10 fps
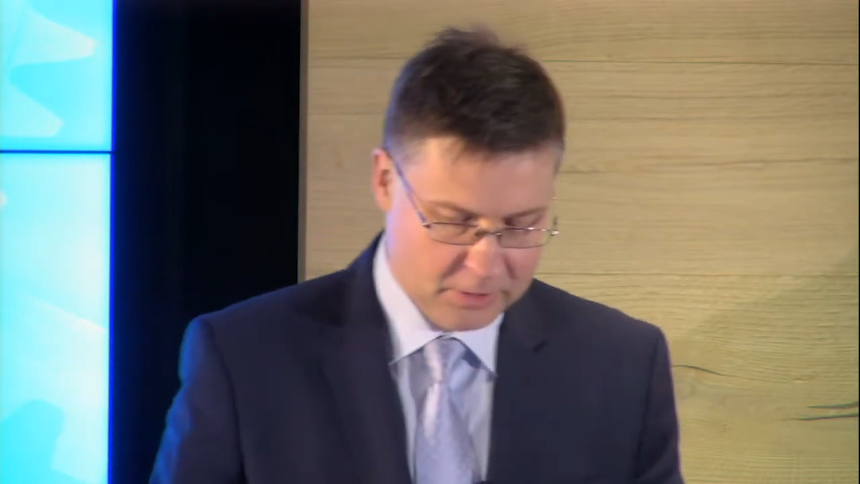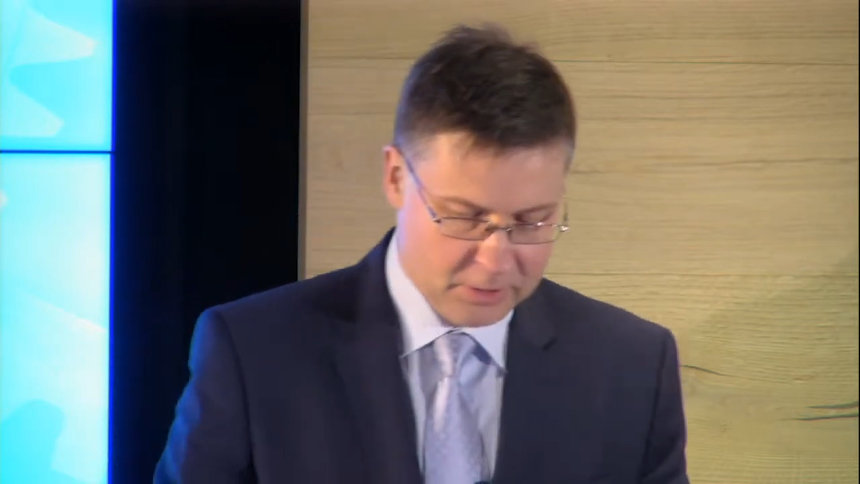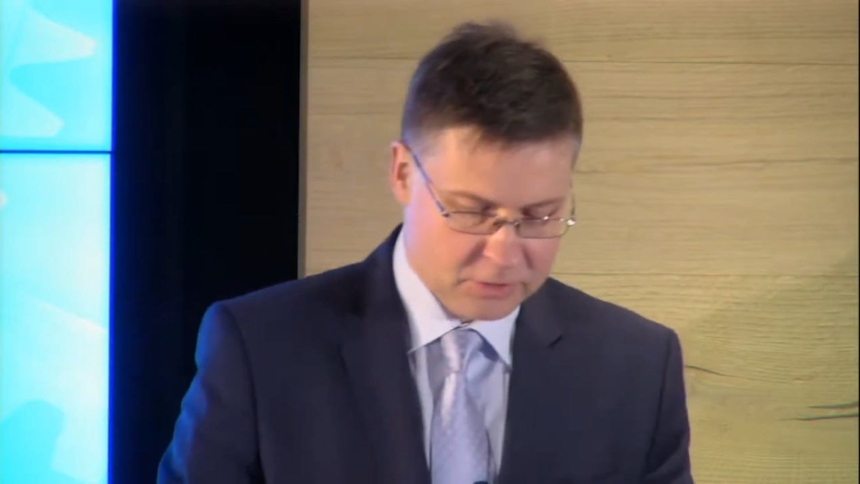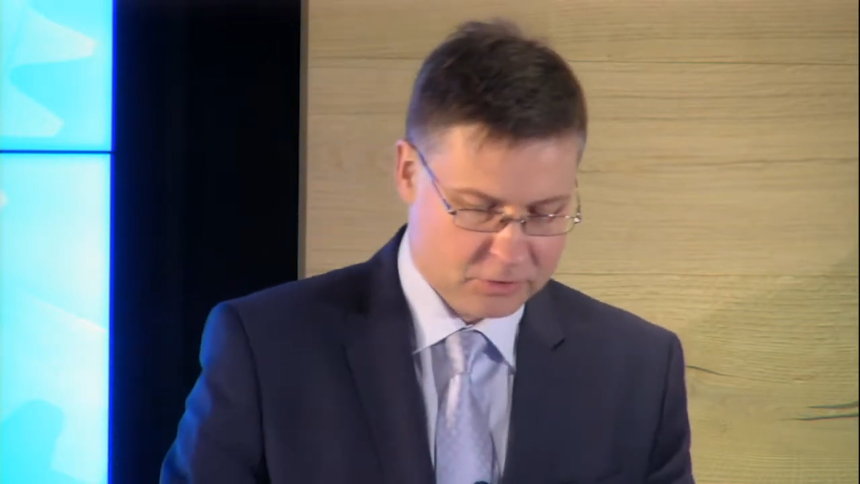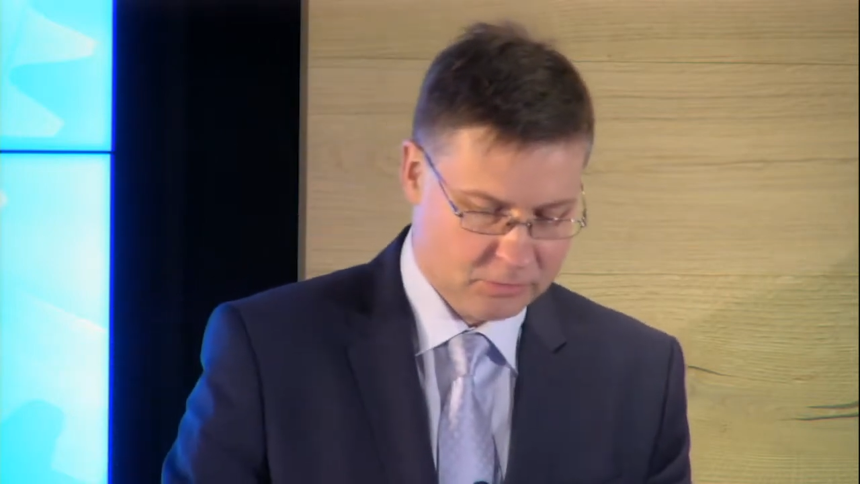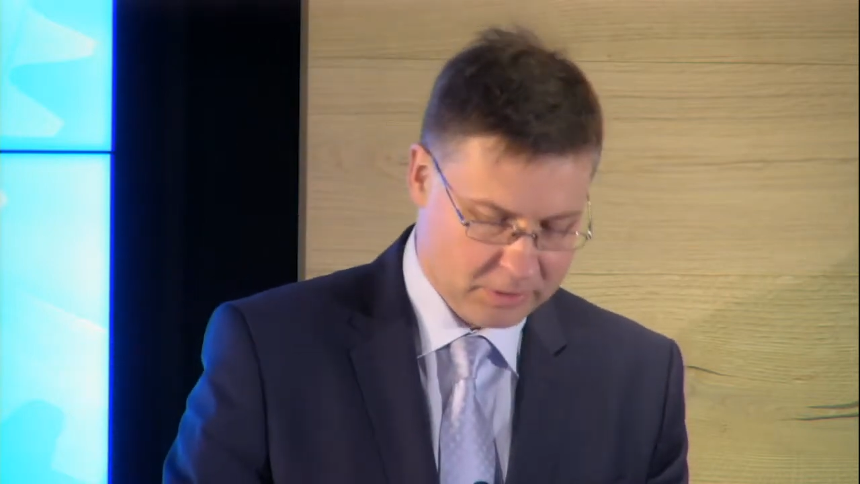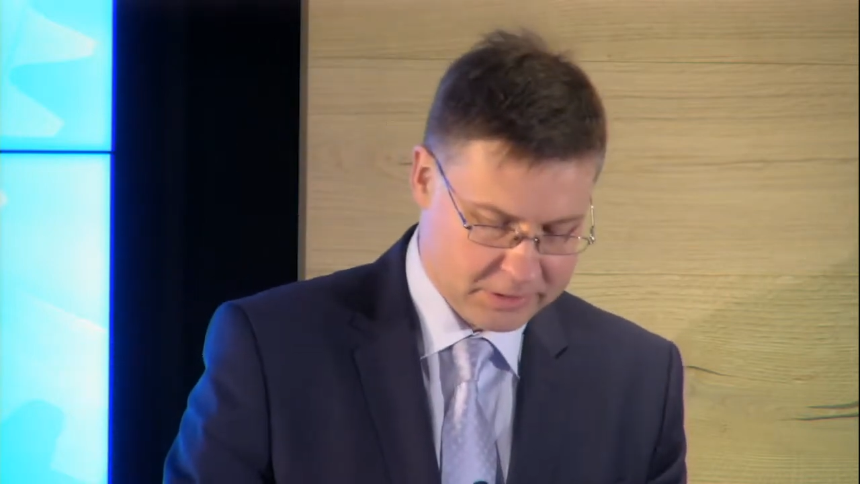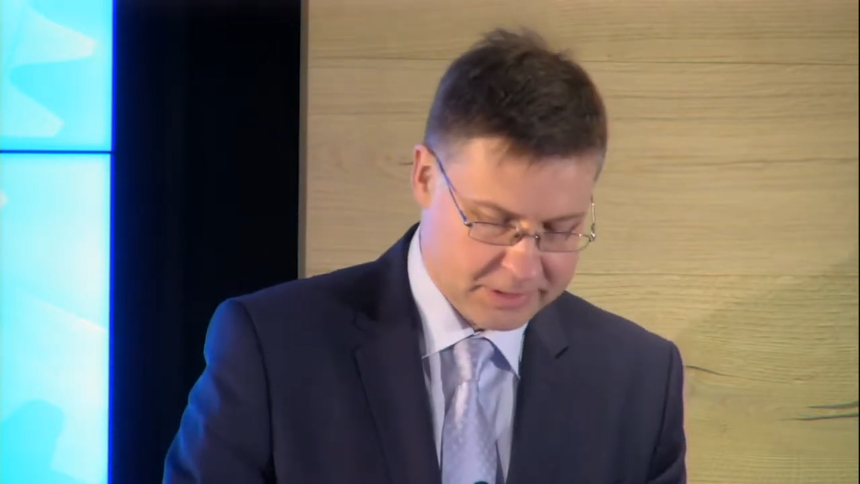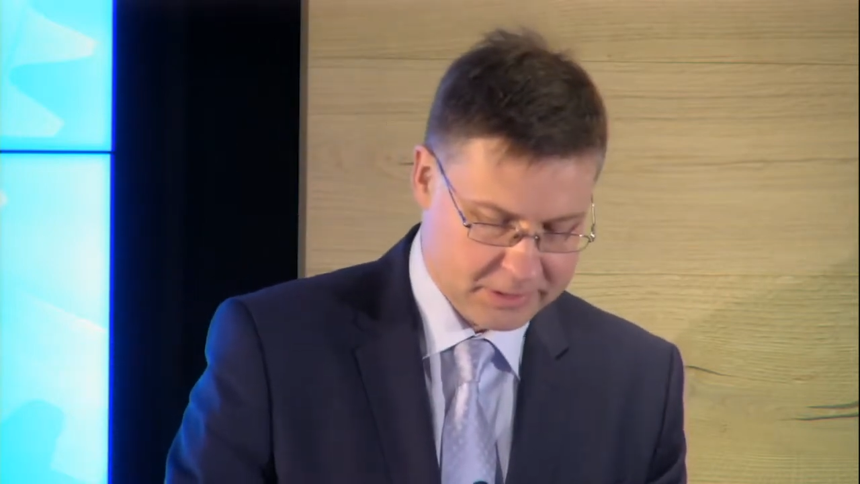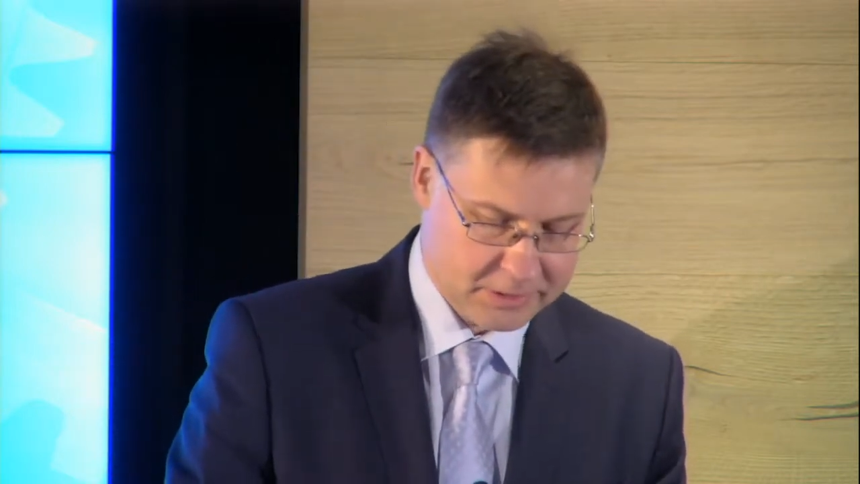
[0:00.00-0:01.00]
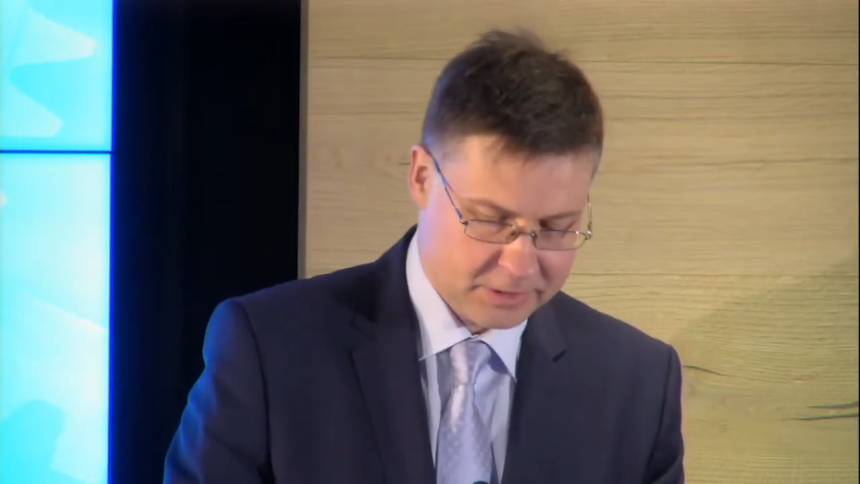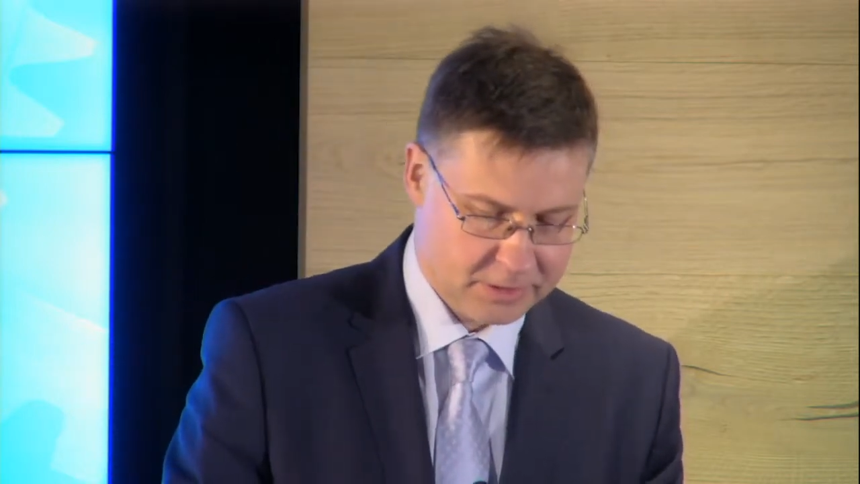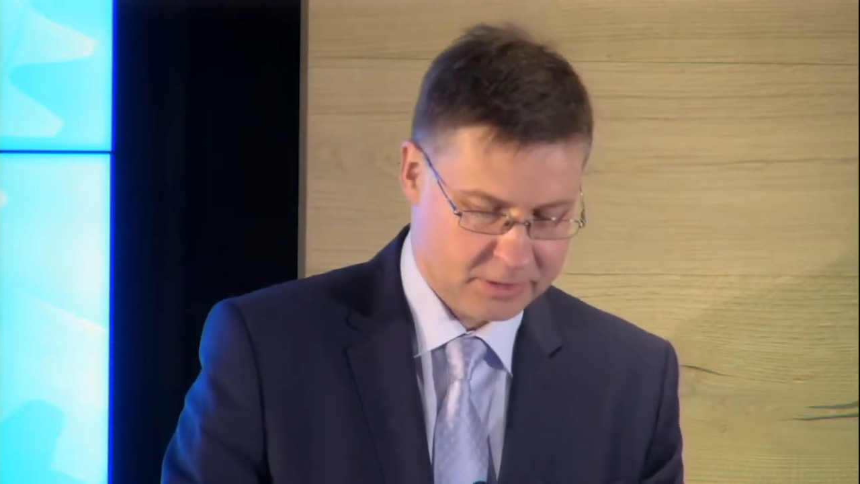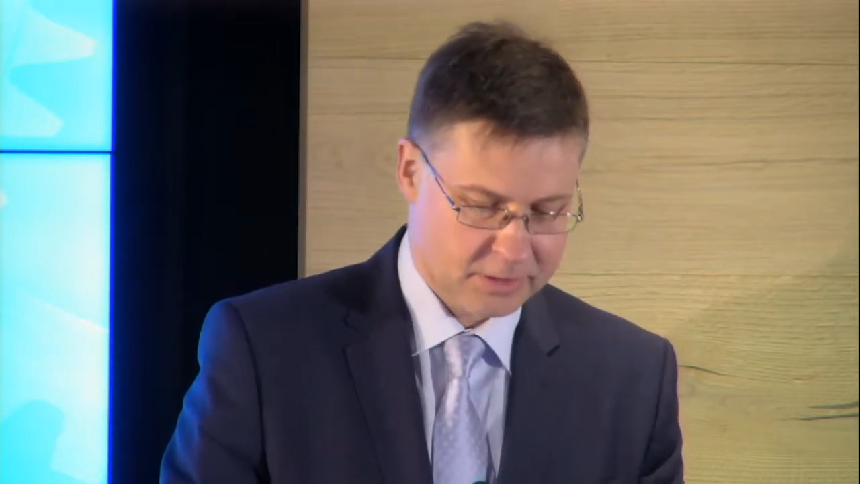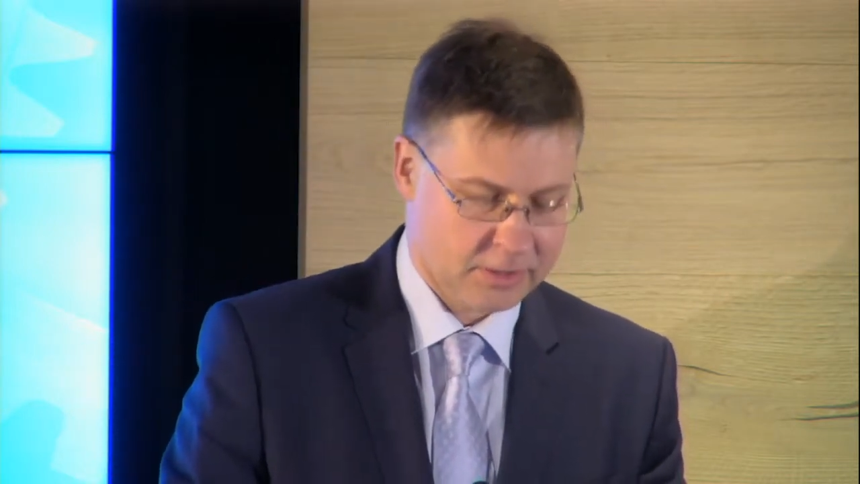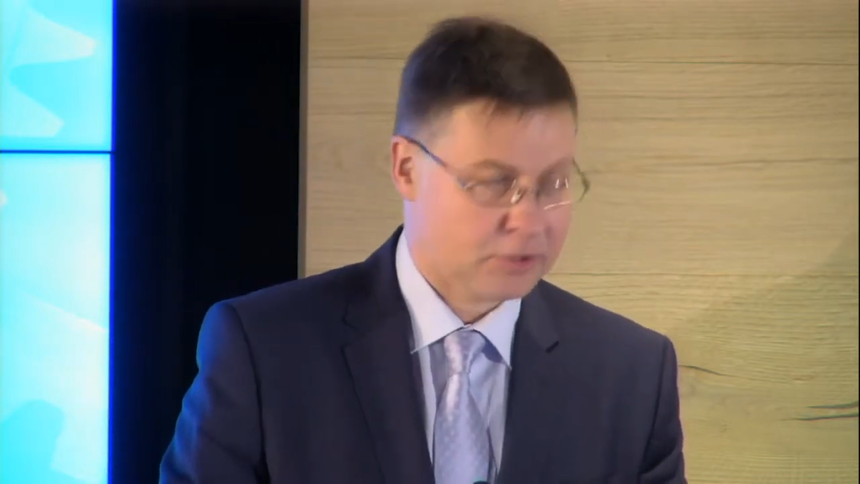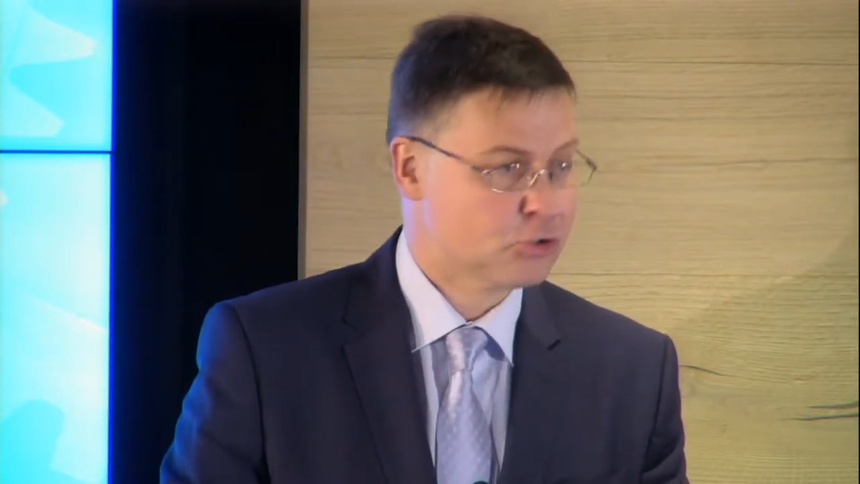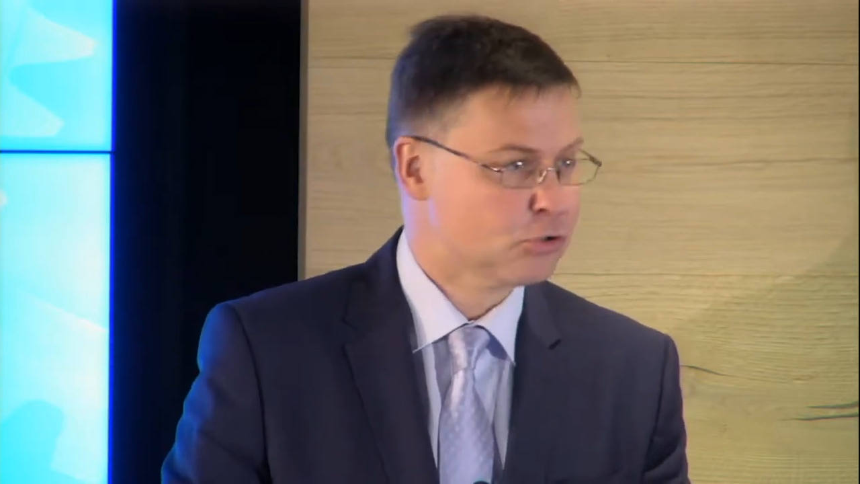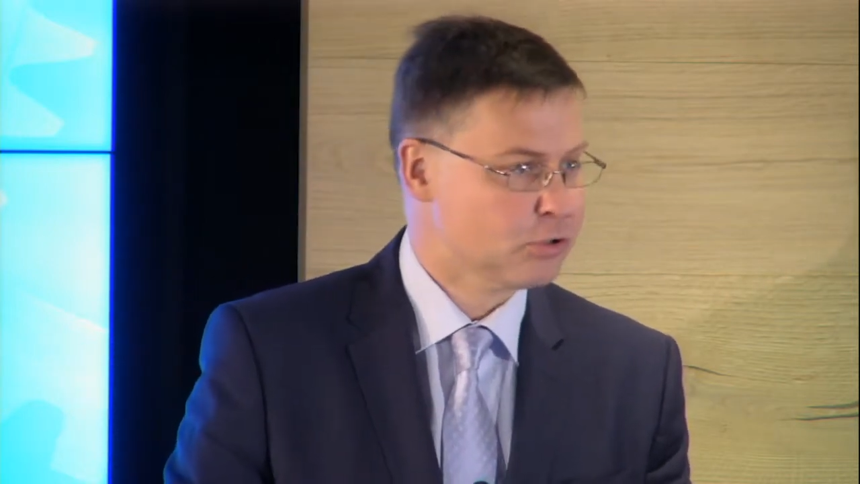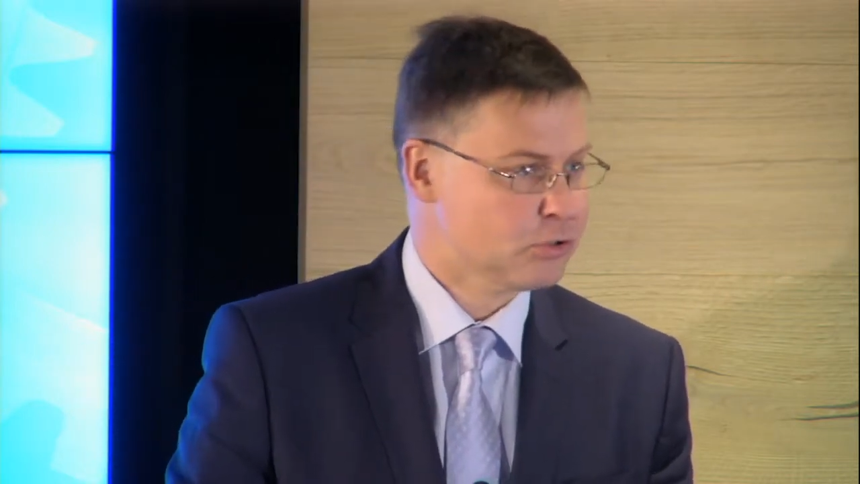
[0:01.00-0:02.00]
So I thank the
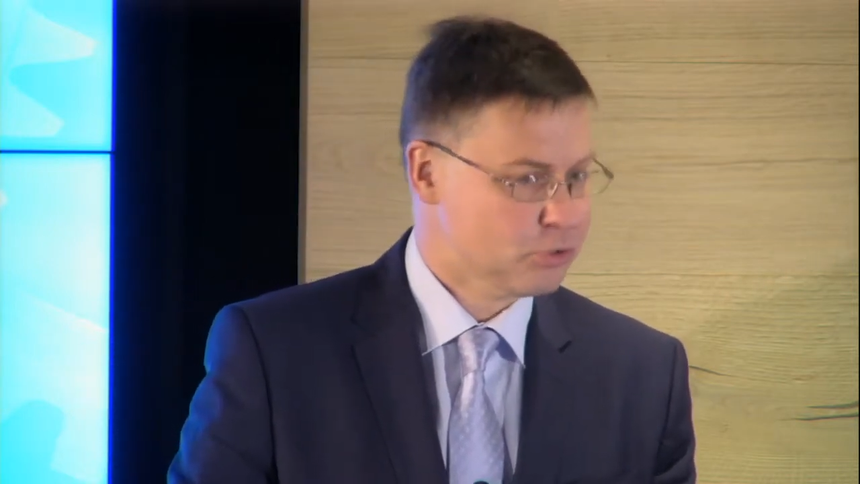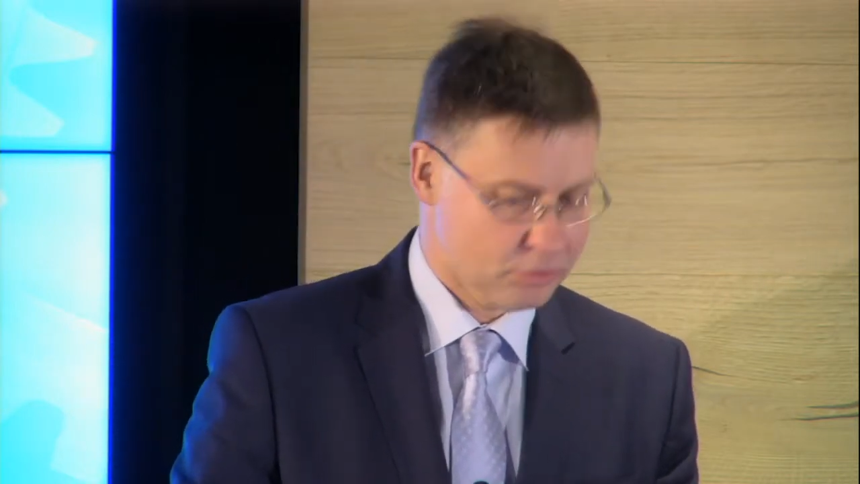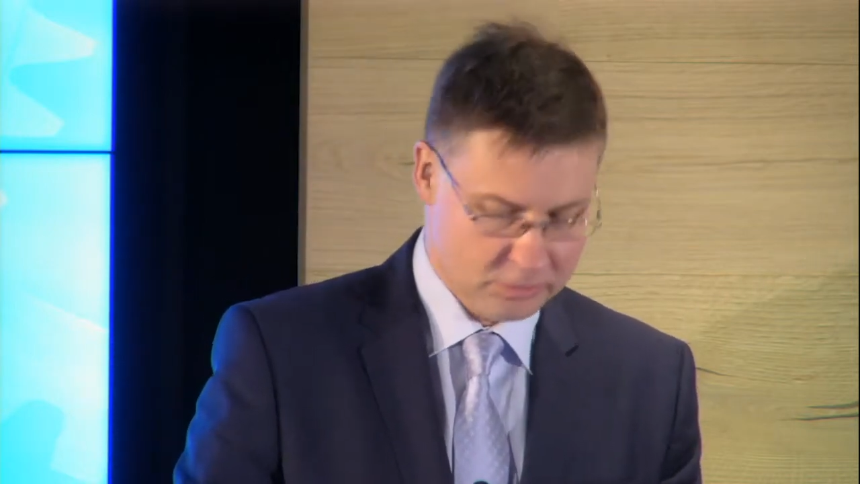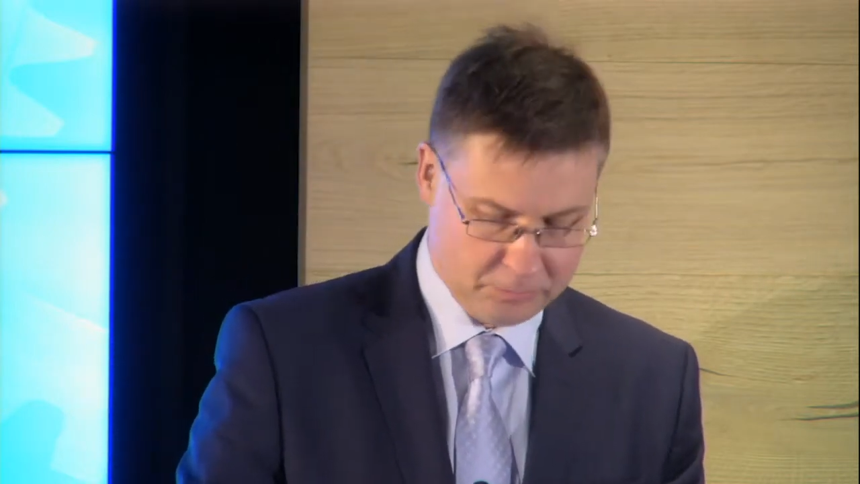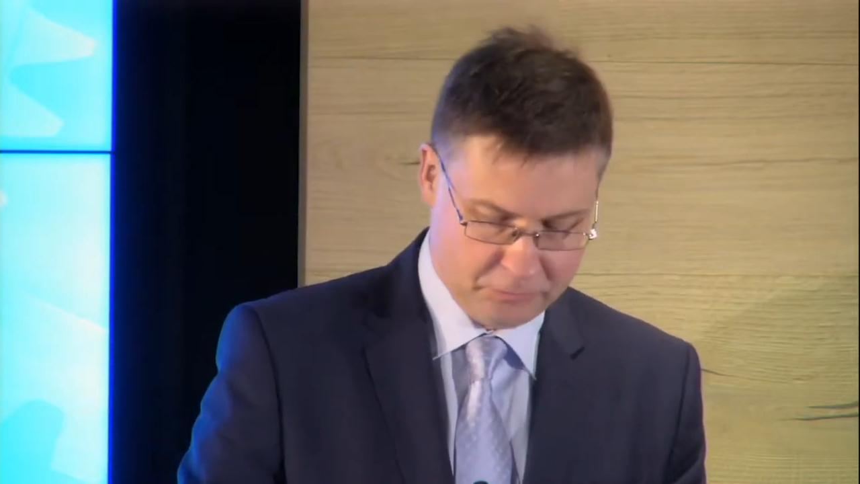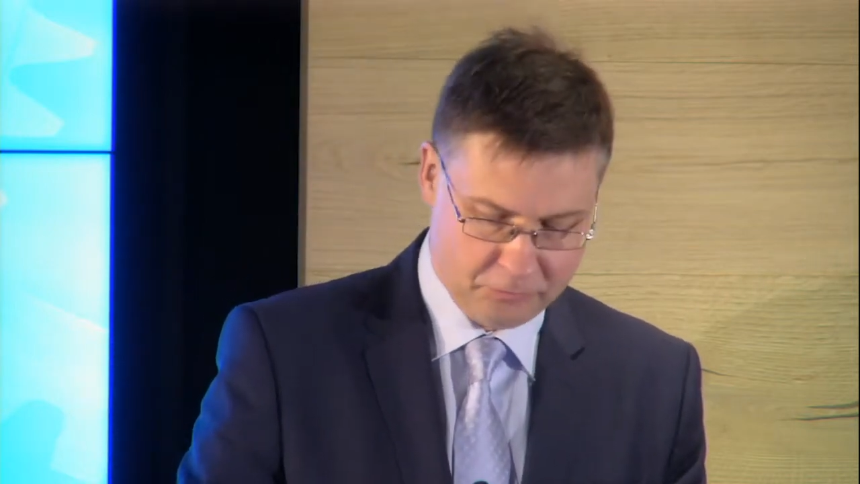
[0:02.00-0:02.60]
Insurance Europe